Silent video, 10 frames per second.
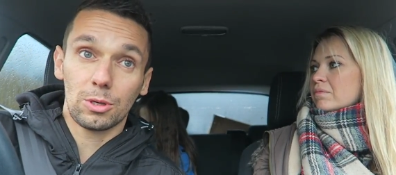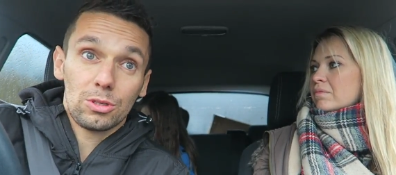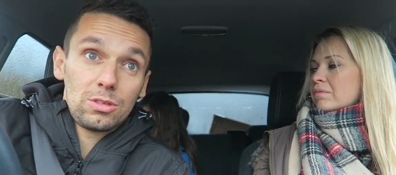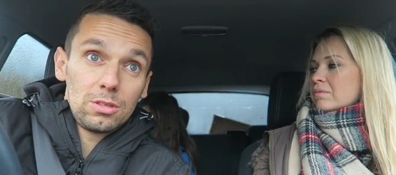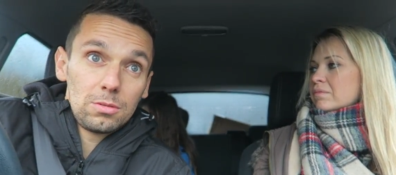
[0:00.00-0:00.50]

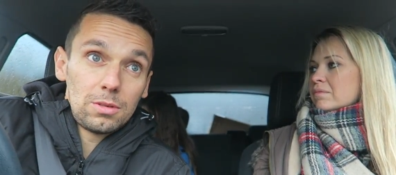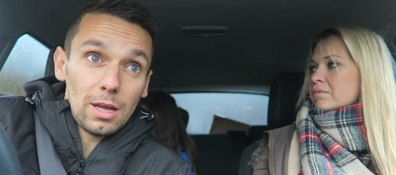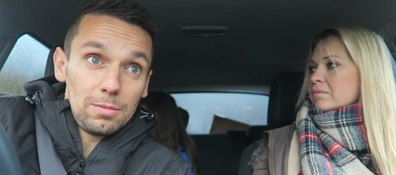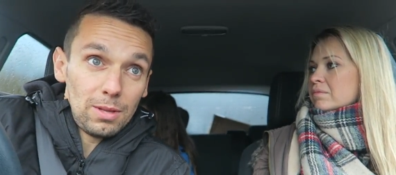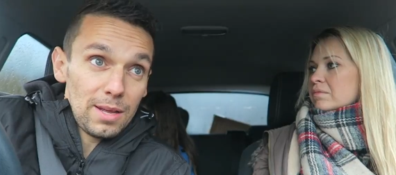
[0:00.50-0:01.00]
Speaker 1: because
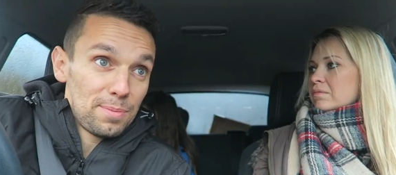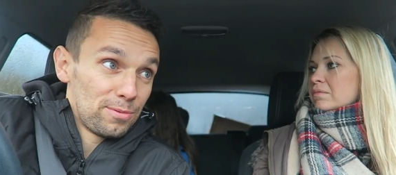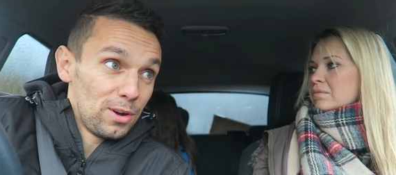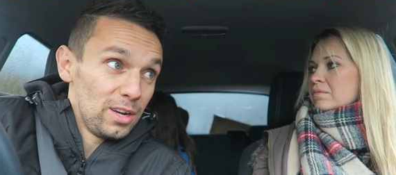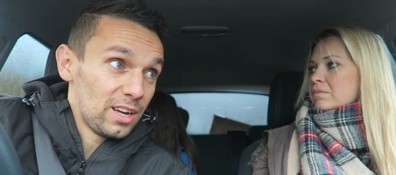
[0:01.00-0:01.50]
they, they
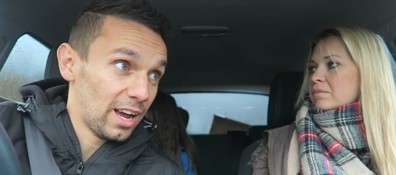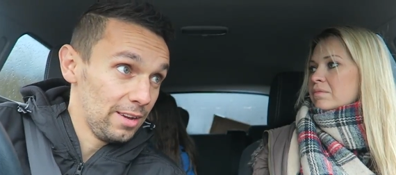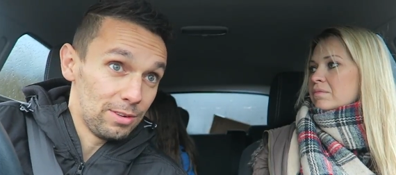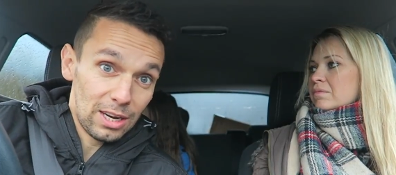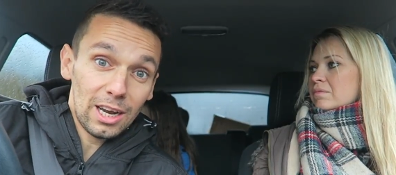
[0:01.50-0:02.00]
provide a
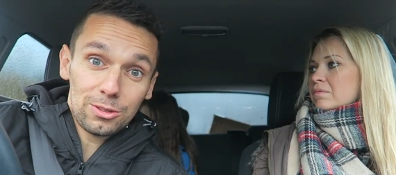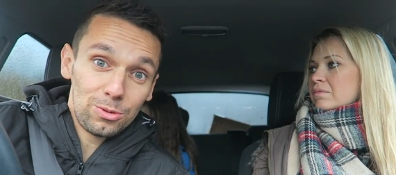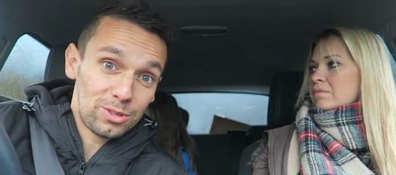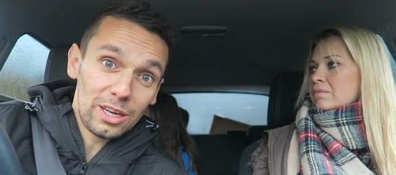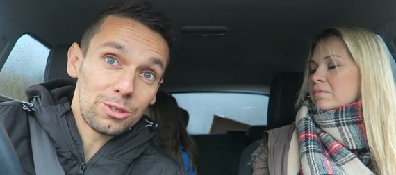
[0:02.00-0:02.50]
haven, an
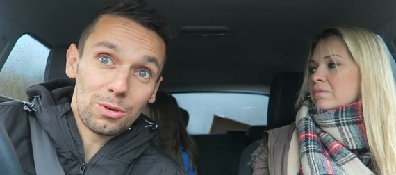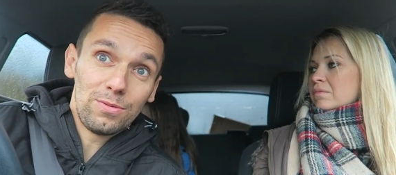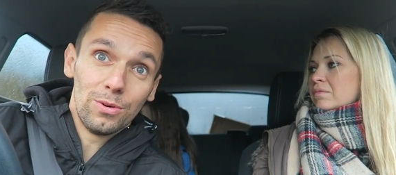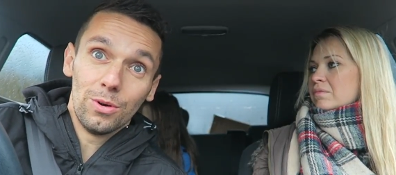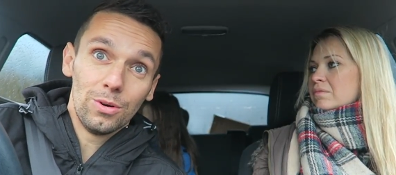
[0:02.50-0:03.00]
actual sanctuary
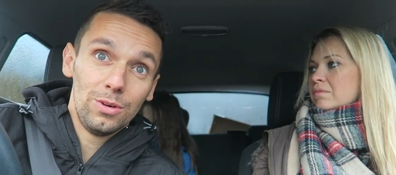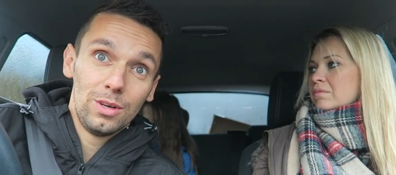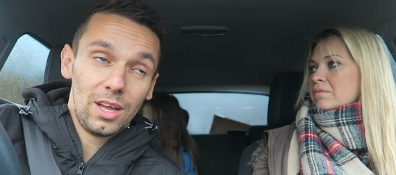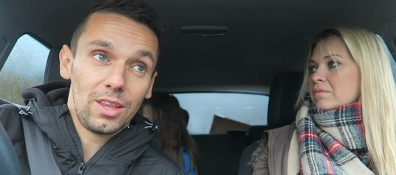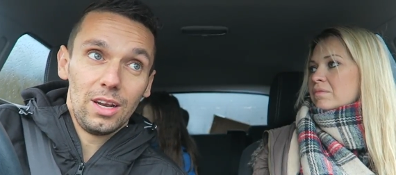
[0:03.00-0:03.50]
for
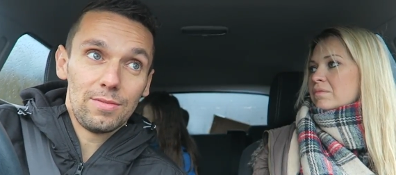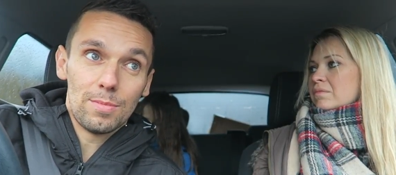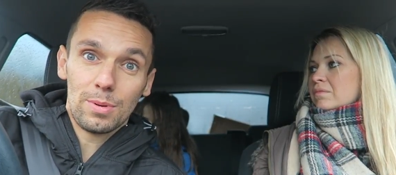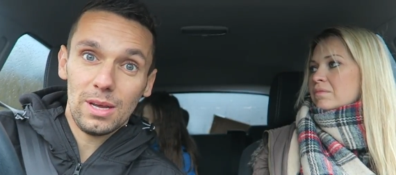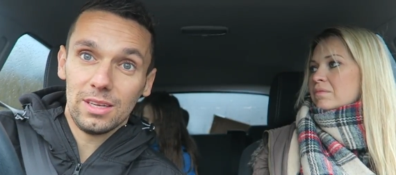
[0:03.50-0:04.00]
other
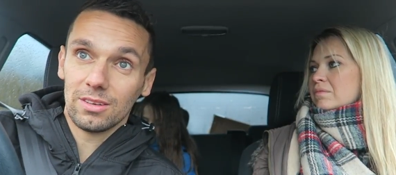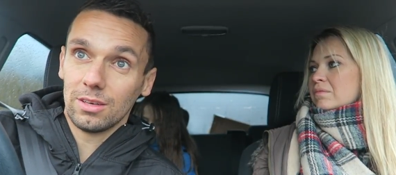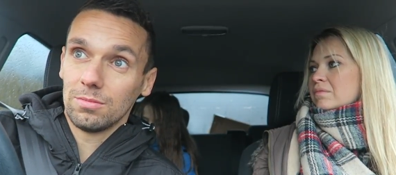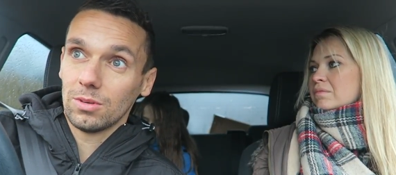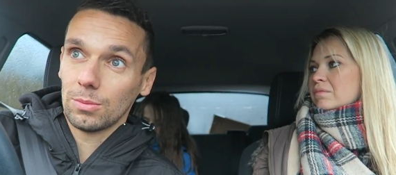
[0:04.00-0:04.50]
living beings.
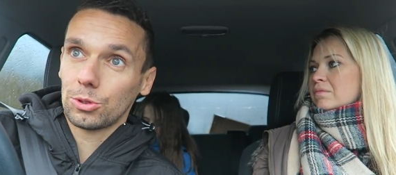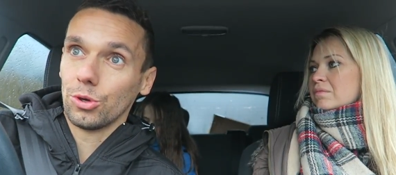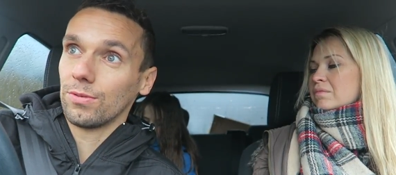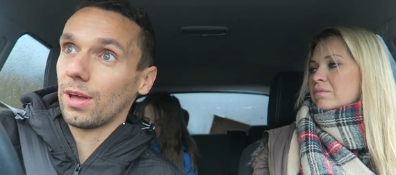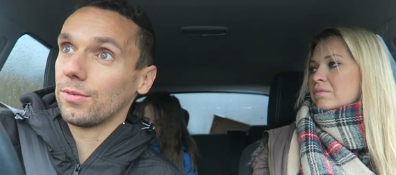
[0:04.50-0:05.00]
And I'm
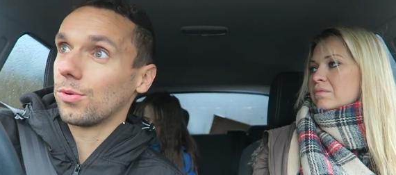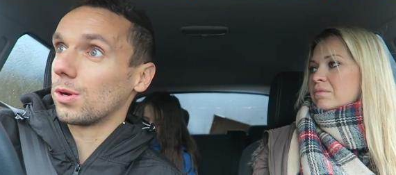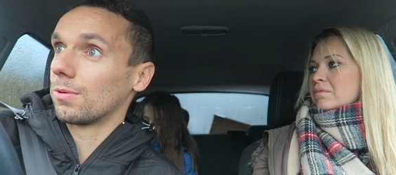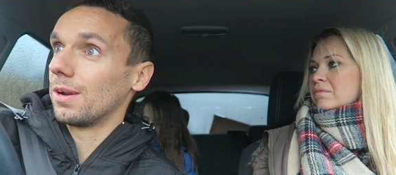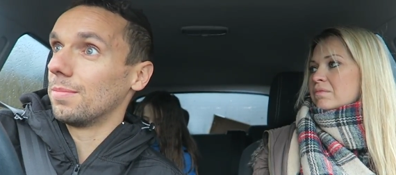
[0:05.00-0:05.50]
sure that if
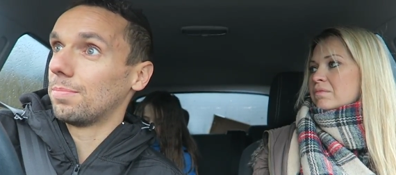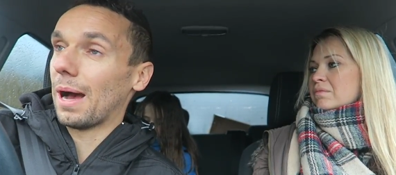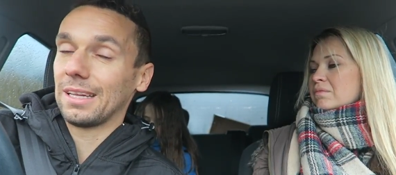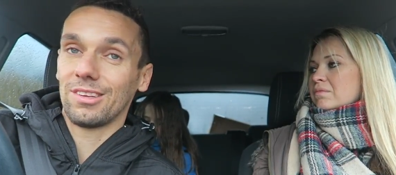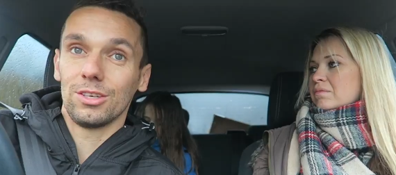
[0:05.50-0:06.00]
we were in
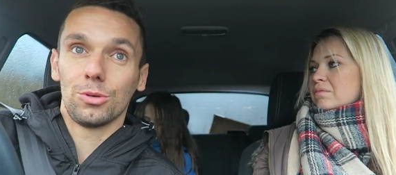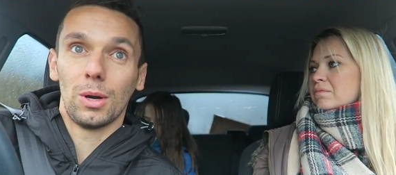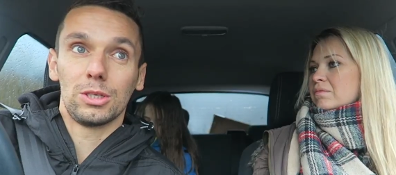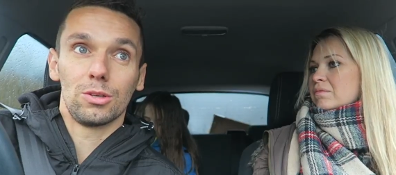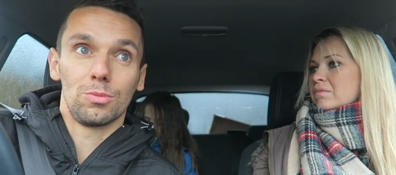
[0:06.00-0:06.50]
bad
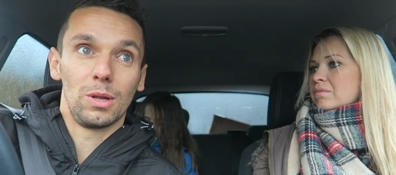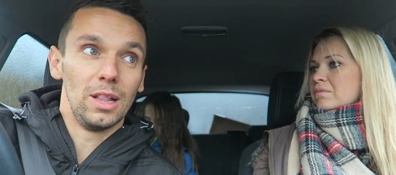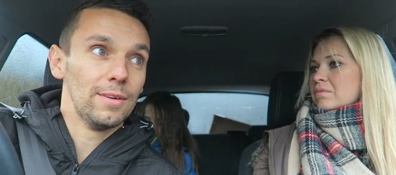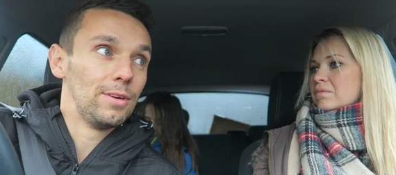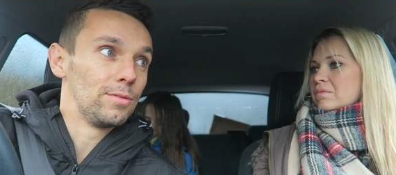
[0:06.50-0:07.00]
situations, we'd
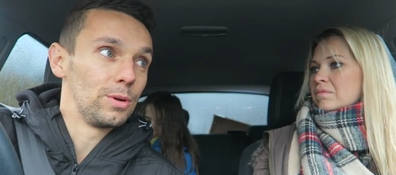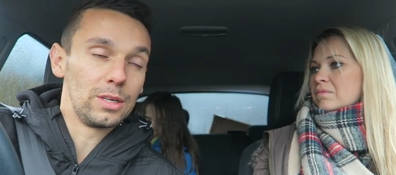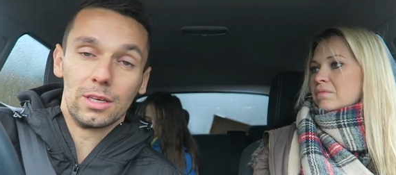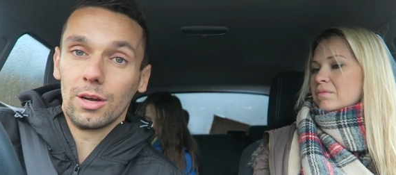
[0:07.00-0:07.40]
love it if we could